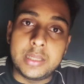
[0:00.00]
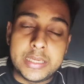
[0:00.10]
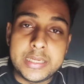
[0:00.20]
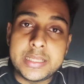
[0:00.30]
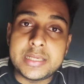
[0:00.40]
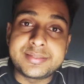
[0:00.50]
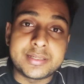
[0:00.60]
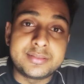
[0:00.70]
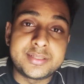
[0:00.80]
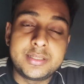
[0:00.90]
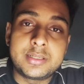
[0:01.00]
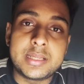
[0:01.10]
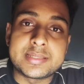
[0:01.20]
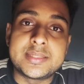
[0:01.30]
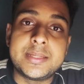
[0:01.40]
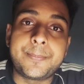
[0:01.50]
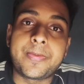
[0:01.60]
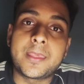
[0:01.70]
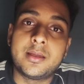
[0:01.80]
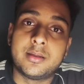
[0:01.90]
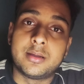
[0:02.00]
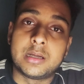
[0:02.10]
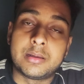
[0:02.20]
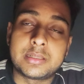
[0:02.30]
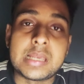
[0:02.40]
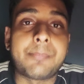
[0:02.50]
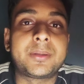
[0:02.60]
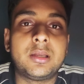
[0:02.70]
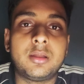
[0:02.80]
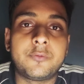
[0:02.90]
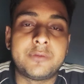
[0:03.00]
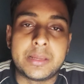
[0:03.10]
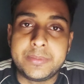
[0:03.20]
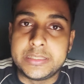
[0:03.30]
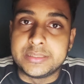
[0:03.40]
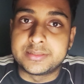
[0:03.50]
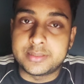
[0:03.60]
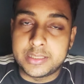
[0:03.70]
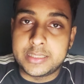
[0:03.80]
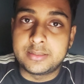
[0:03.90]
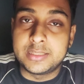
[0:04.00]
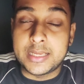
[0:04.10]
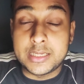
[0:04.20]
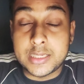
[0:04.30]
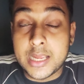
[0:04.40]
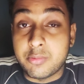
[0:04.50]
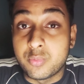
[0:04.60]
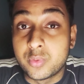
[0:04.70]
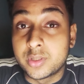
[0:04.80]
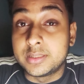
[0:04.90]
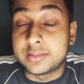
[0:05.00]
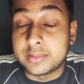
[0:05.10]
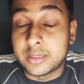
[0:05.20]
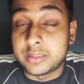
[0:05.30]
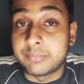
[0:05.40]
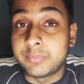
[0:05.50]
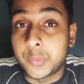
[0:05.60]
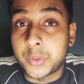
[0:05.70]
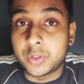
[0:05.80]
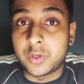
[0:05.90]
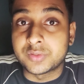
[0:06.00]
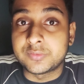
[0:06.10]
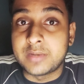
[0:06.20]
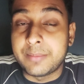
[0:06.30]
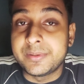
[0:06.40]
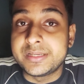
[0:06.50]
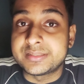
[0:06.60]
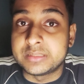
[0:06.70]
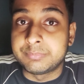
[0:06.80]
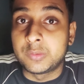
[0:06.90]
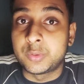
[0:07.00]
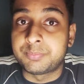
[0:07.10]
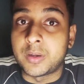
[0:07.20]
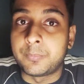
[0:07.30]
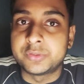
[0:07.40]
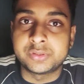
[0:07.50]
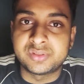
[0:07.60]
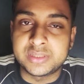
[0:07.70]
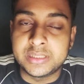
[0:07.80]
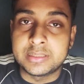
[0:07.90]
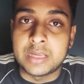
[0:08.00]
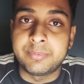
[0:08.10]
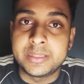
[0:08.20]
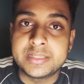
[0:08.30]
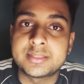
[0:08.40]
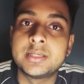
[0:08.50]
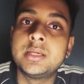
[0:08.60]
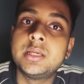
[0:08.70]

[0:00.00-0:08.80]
India is considered as the capital of diabetes, right? Entire world, the number one cause of diabetes, the number one population see in diabetes